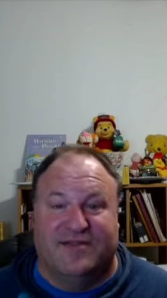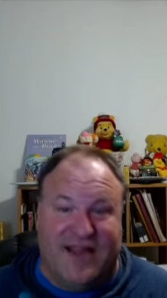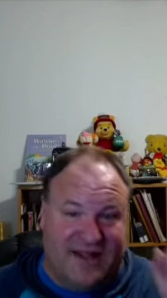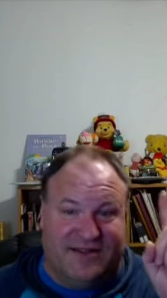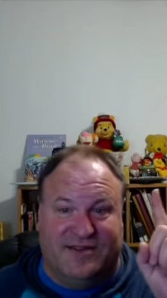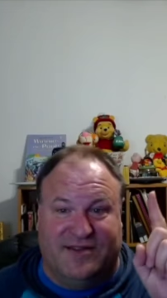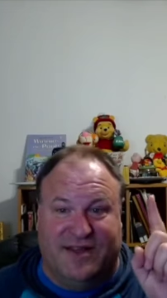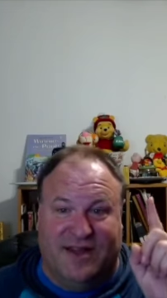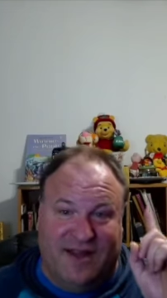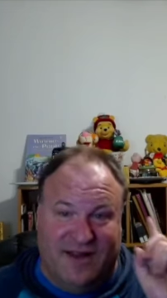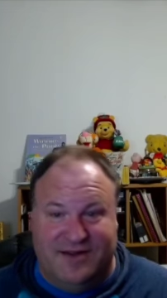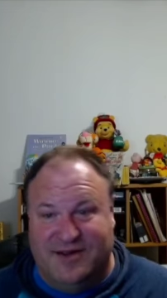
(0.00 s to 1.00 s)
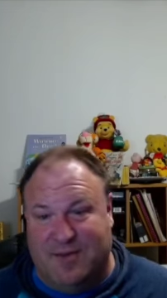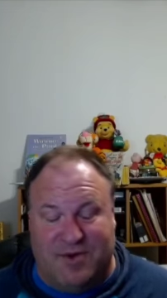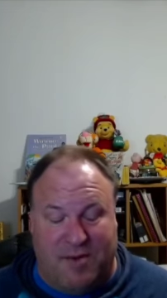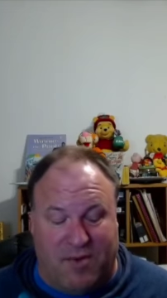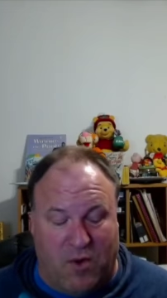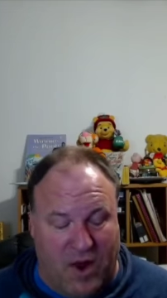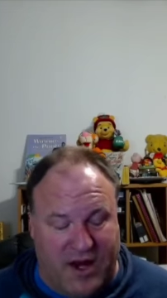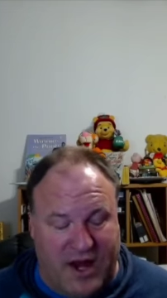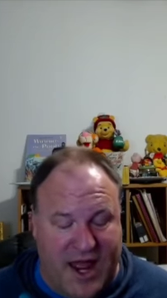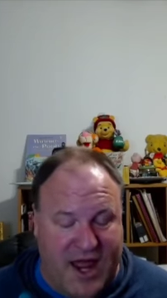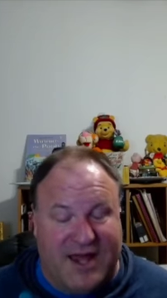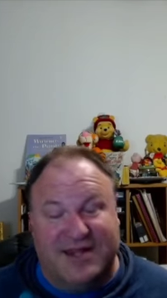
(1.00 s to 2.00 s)
That's tip number one.
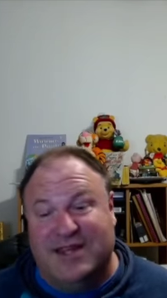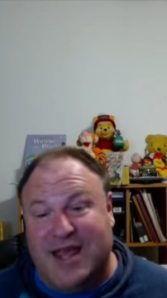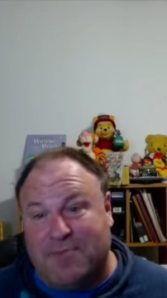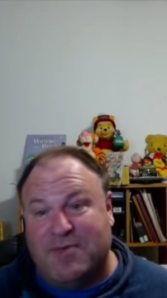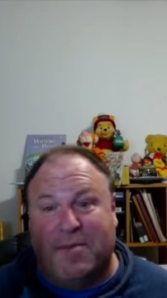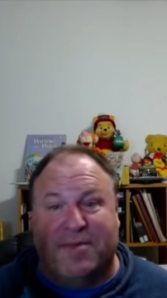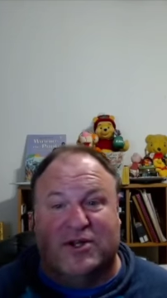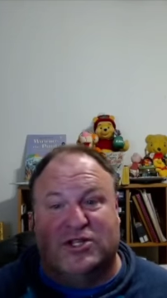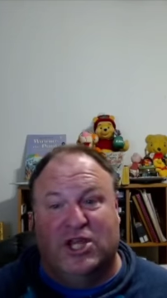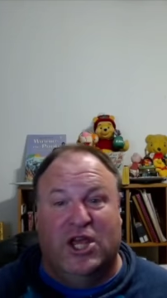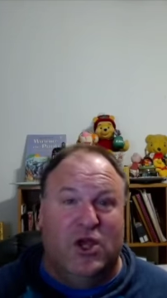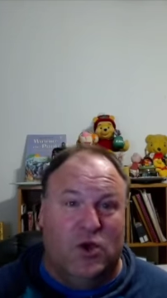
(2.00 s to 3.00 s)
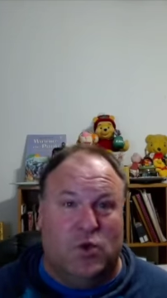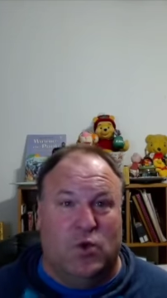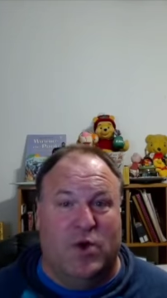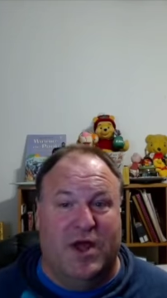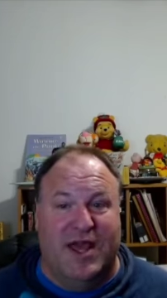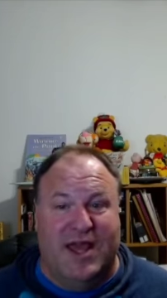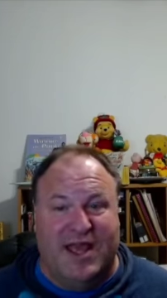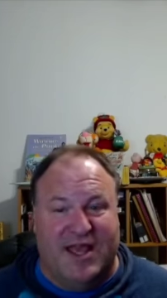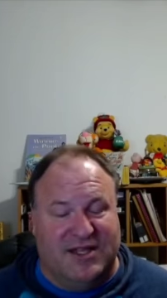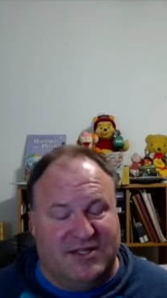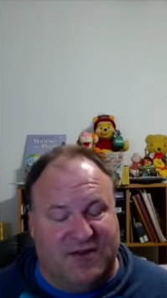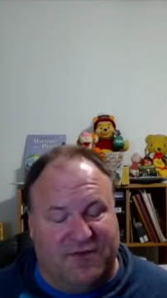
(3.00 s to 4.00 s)
Tip number two
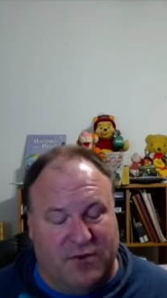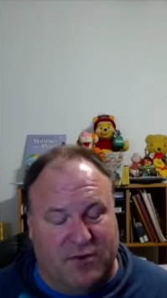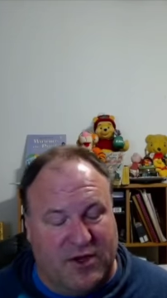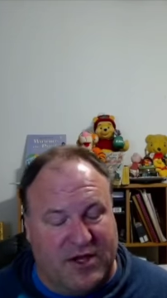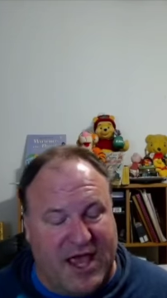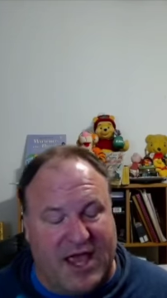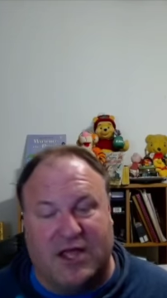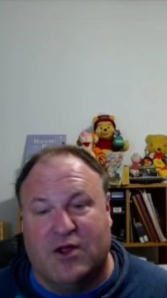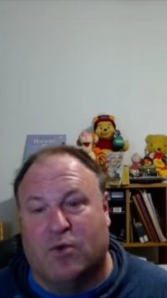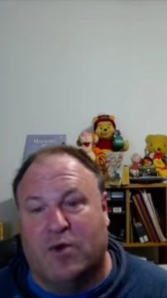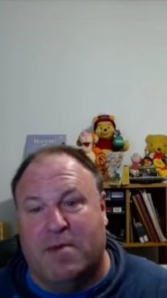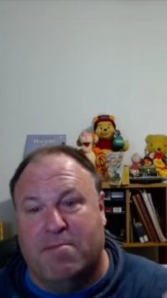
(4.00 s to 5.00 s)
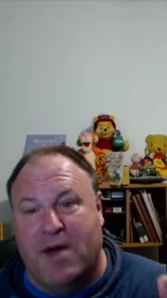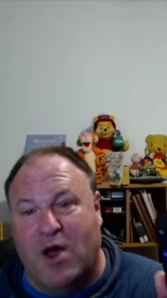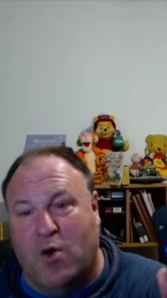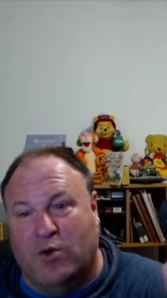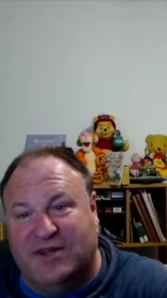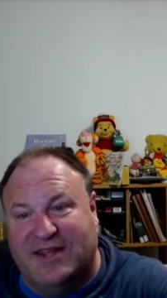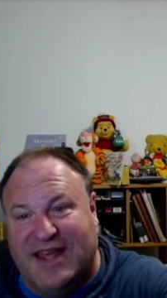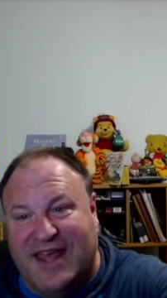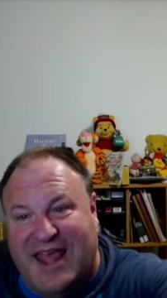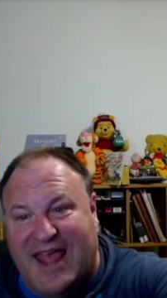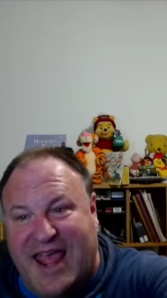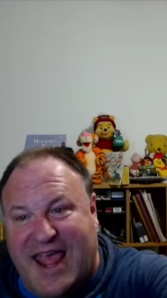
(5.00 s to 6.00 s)
is if you look at your remote
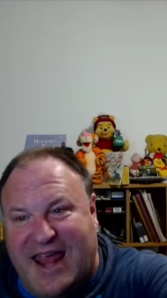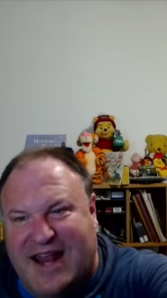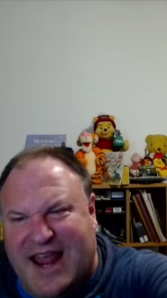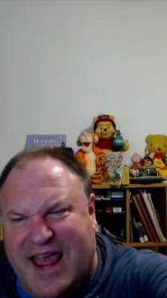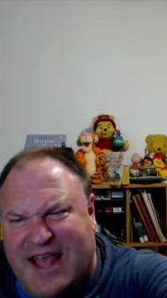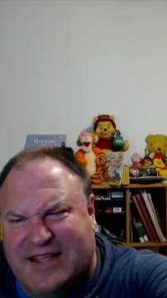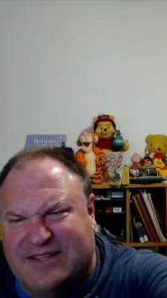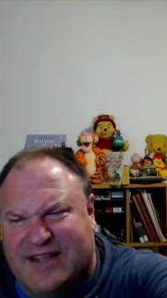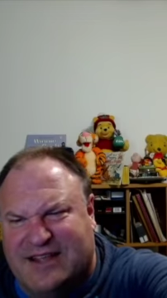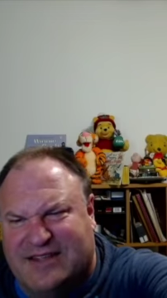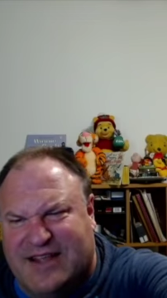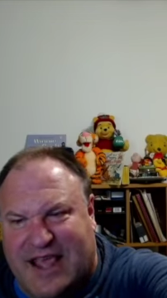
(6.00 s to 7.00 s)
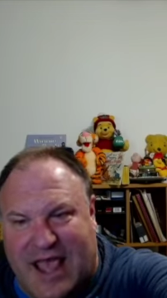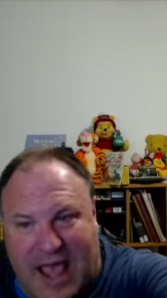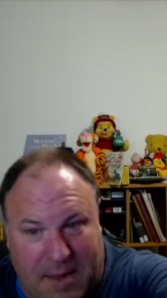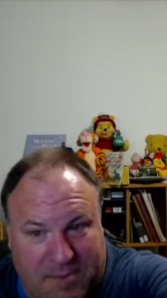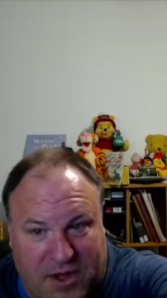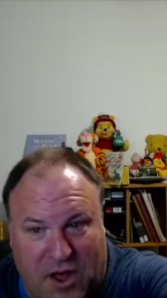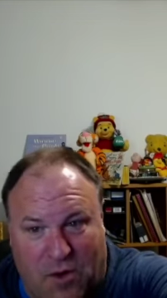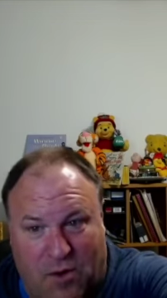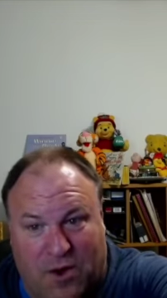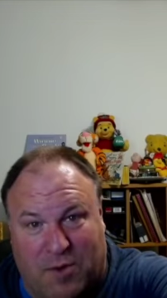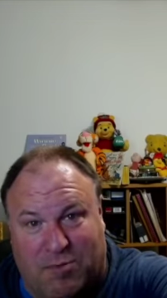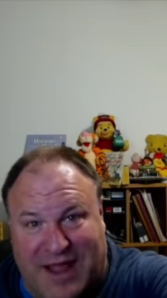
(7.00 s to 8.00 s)
and it has things like MGO
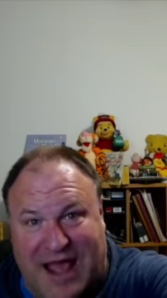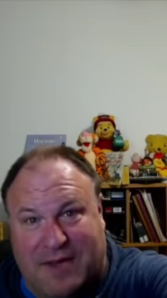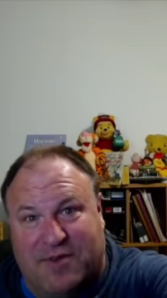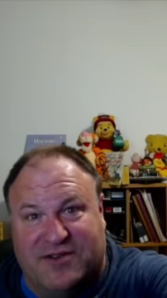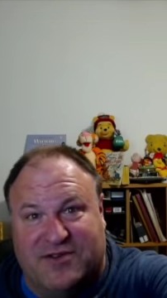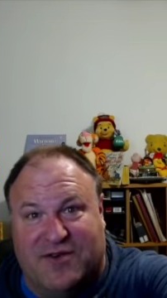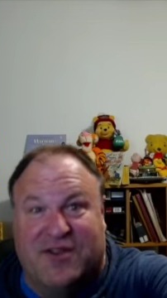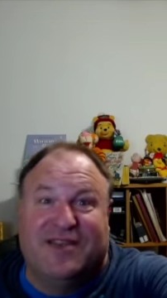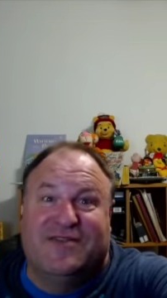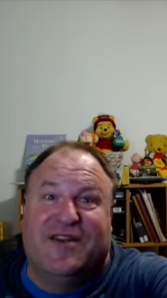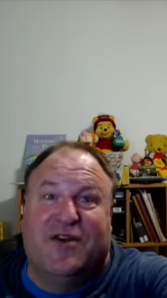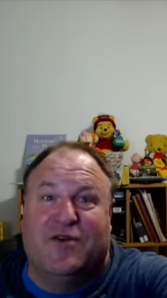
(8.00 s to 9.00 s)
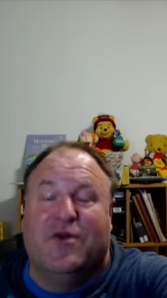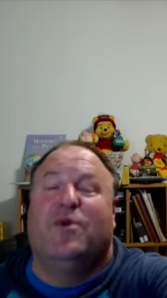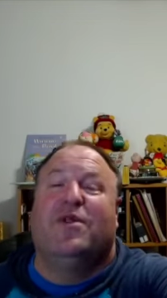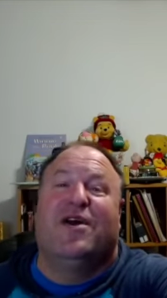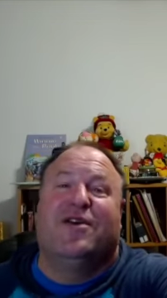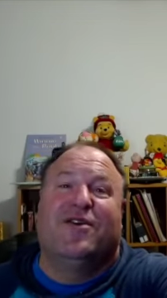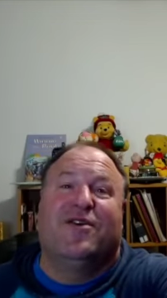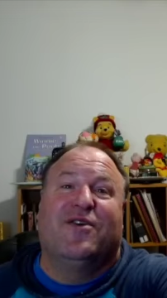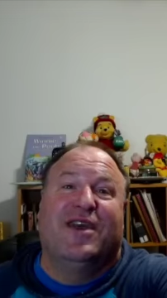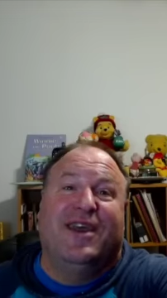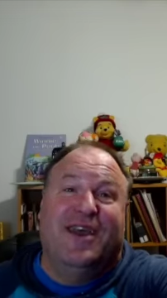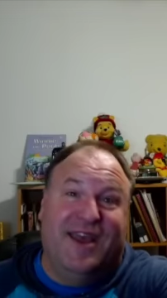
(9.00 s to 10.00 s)
or Blockbuster, things that are no longer
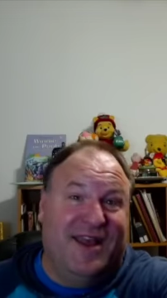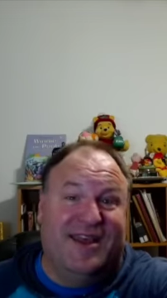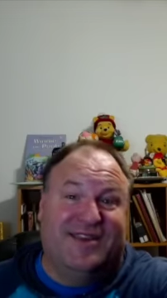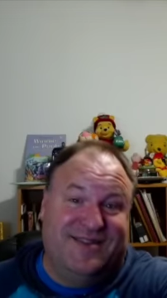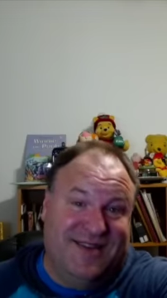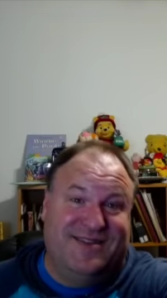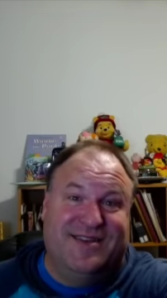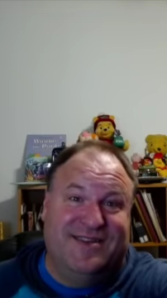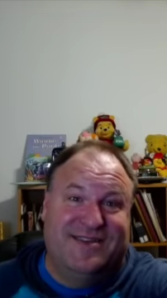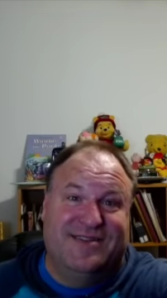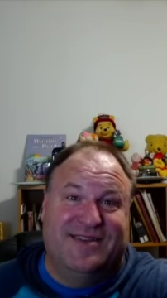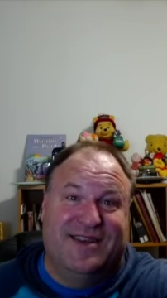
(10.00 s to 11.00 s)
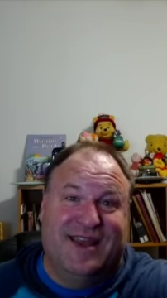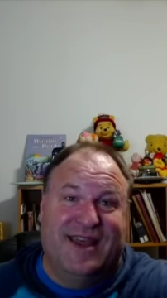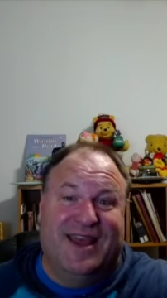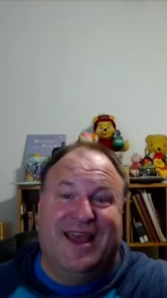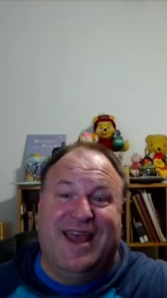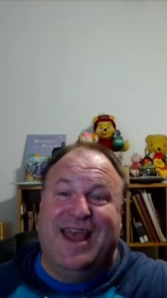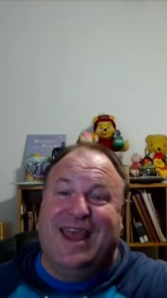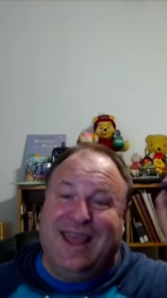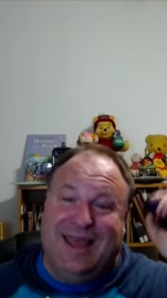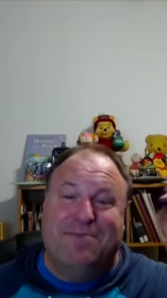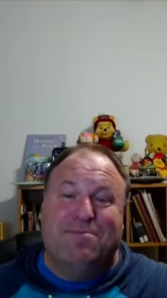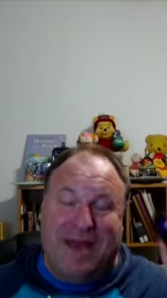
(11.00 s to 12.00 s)
in existence,
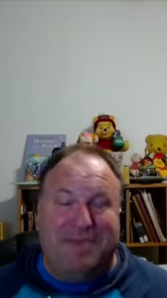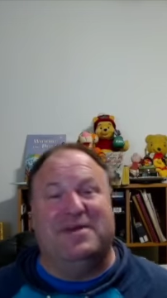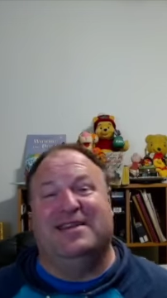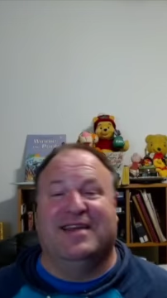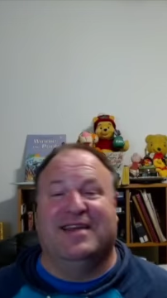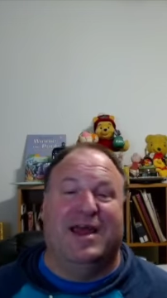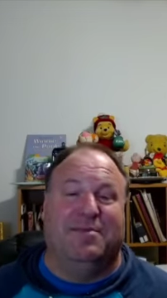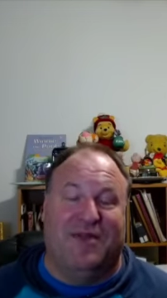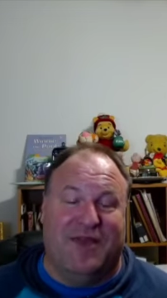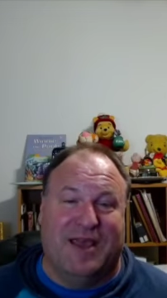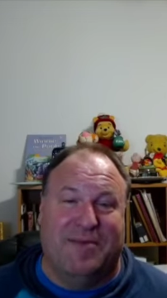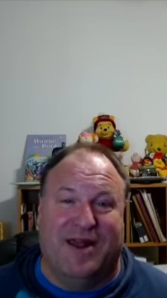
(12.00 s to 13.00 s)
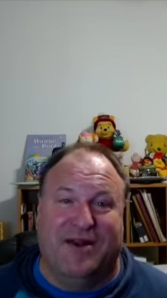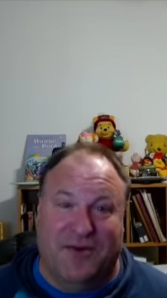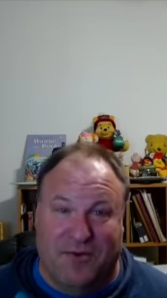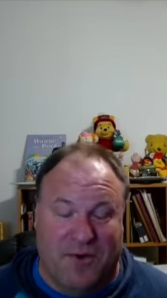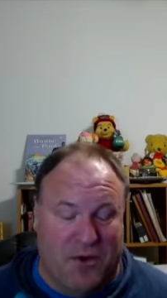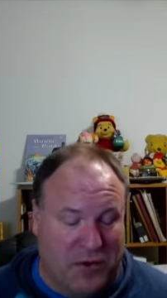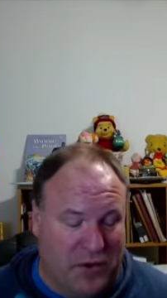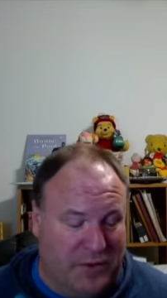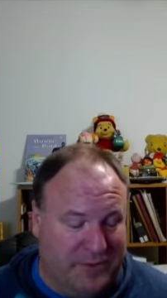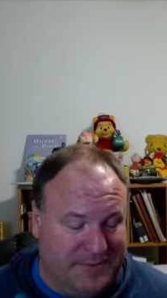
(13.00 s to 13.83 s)
it might be time to think about a new Roku.